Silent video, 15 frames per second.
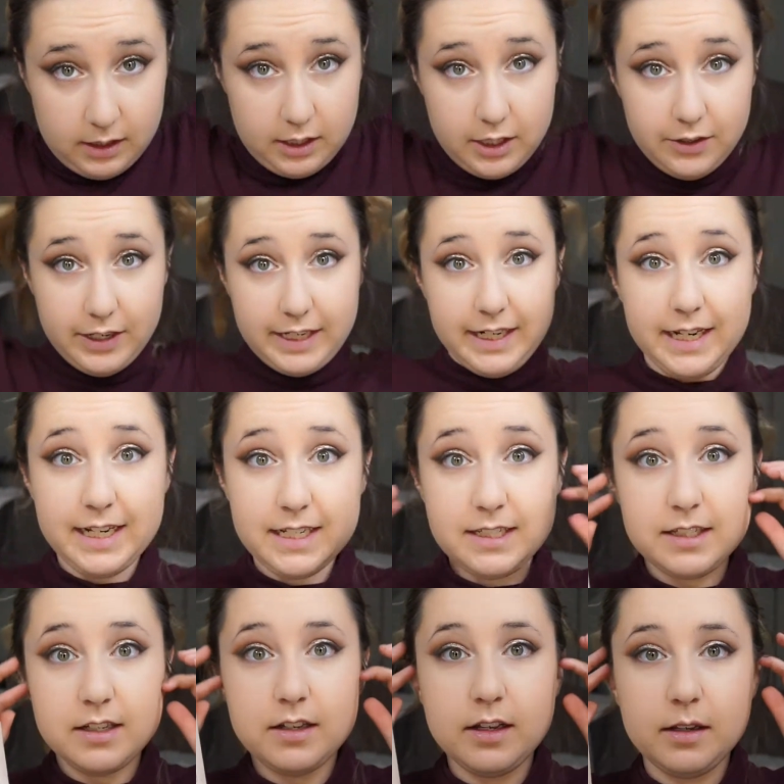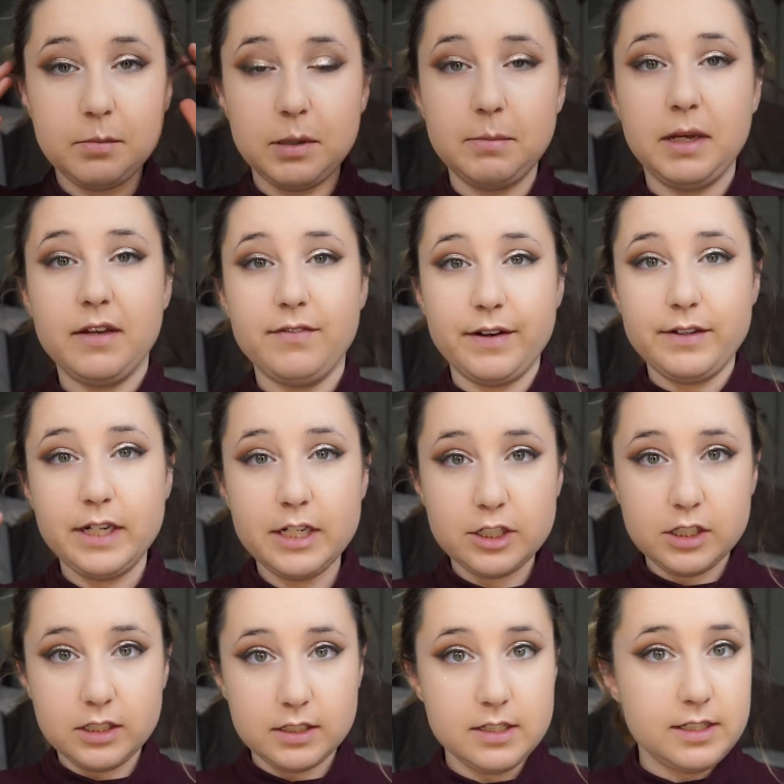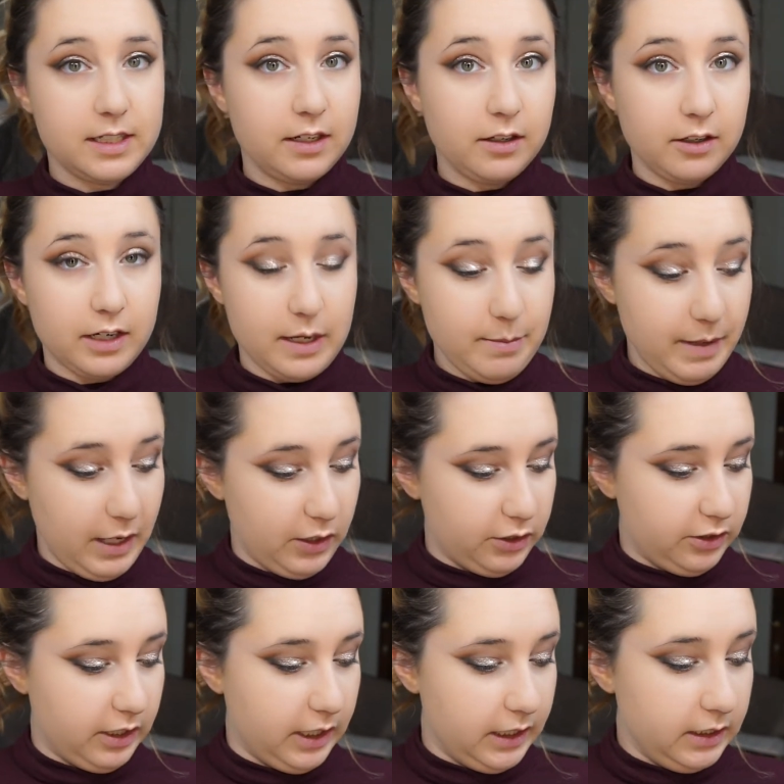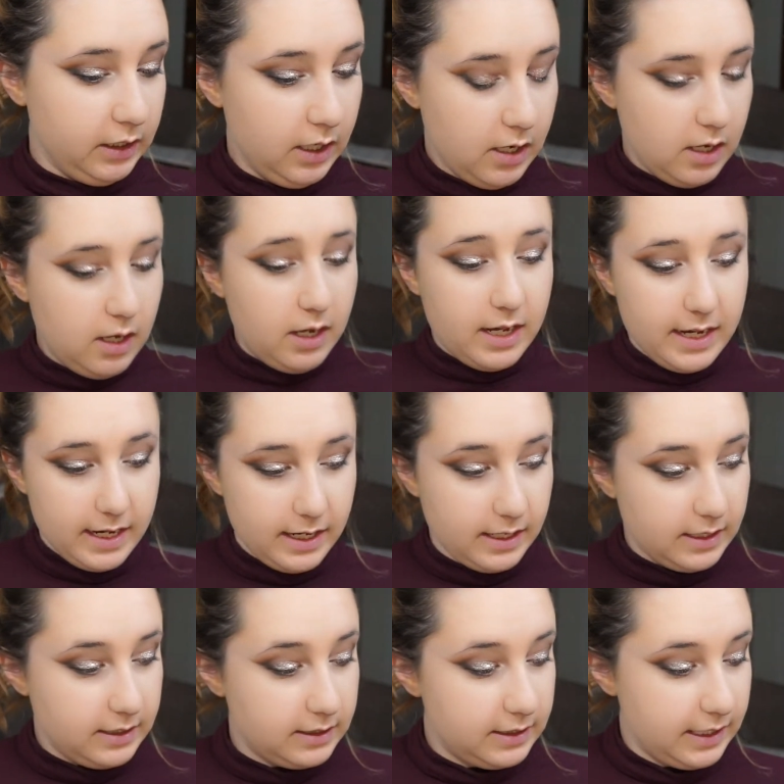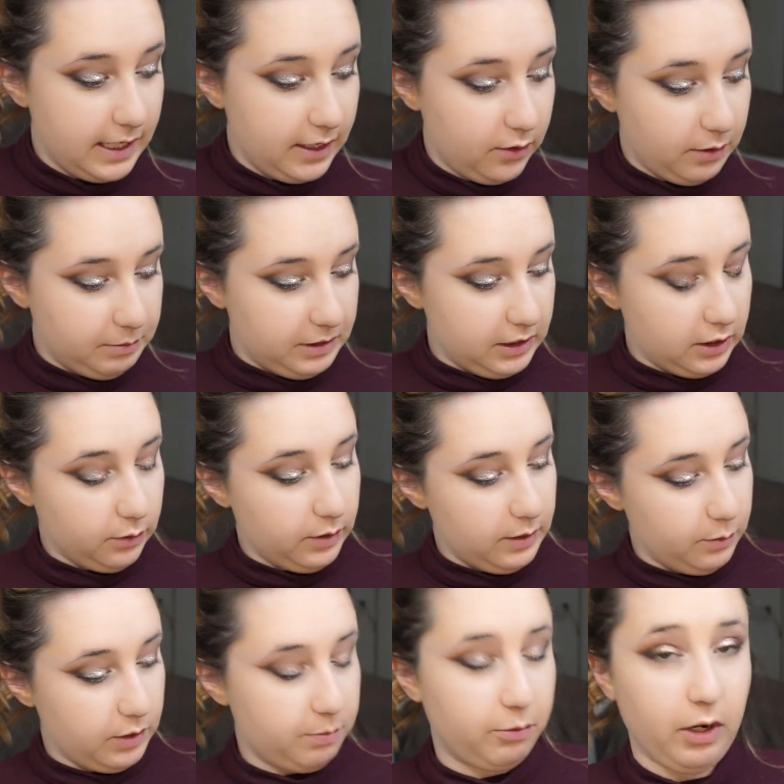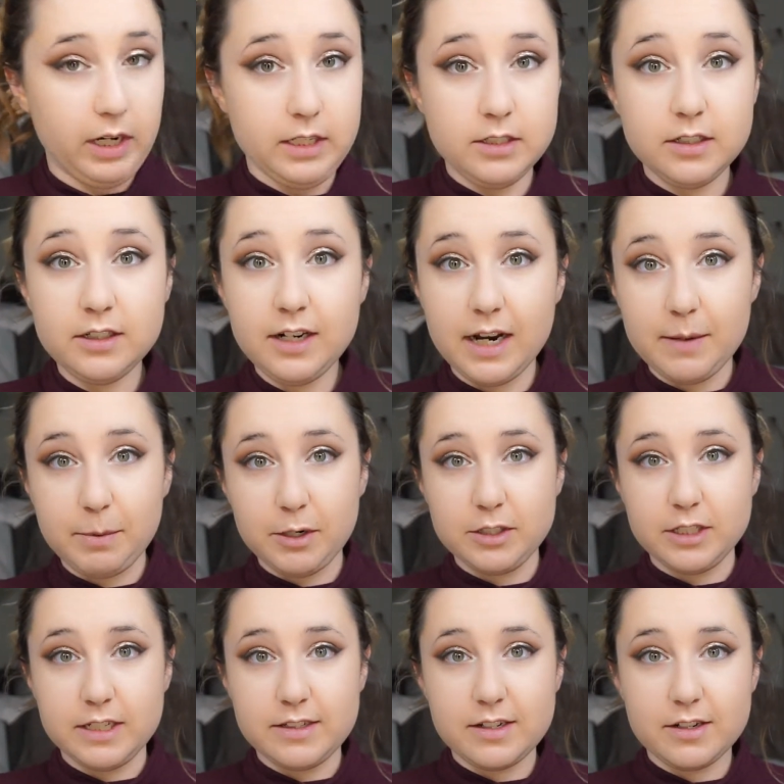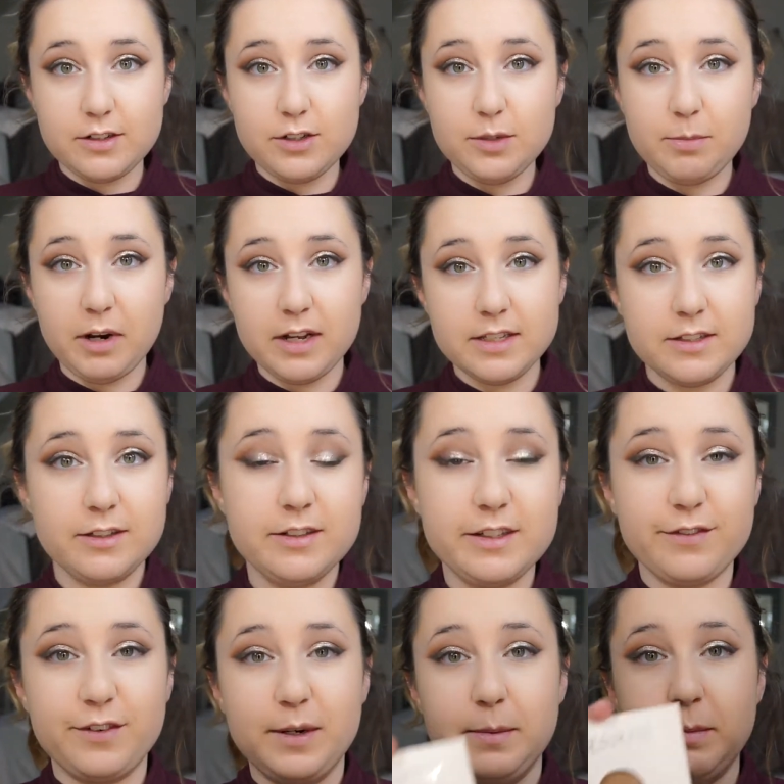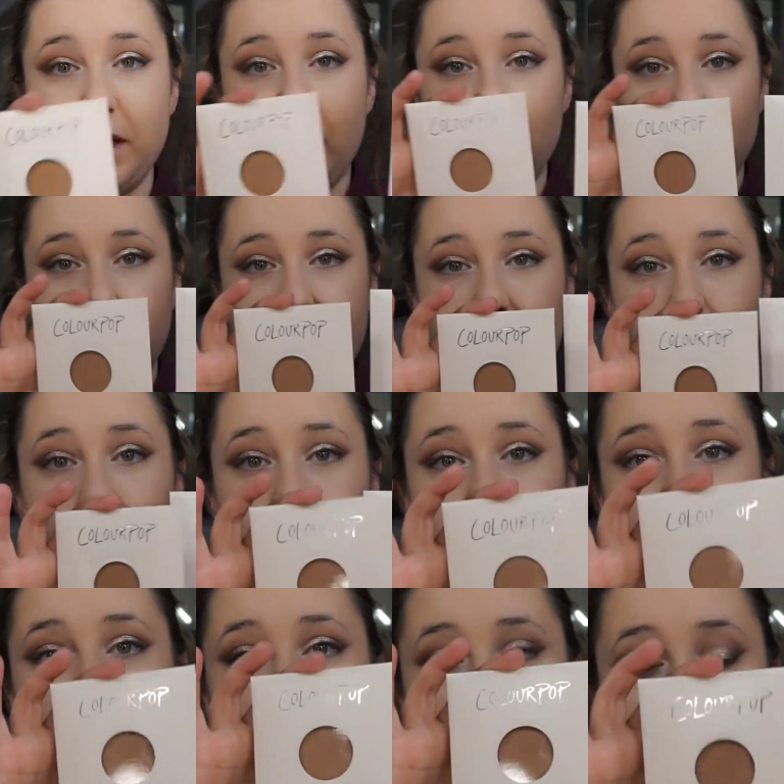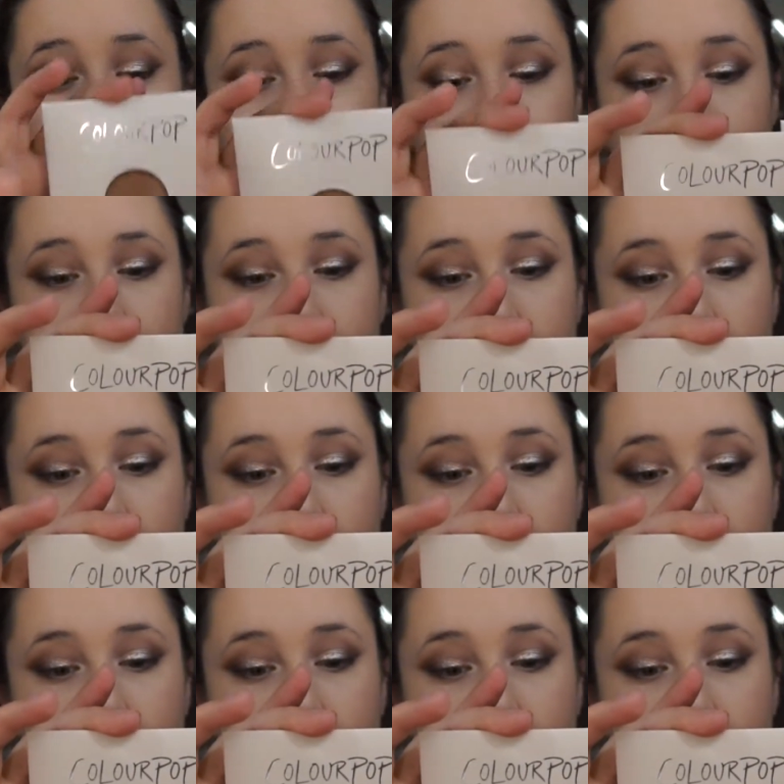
Alright guys, I put my foundation, concealer, and powder on, and now I'm gonna go in with bronzer. I purchased 2 bronzers from ColourPop. I got the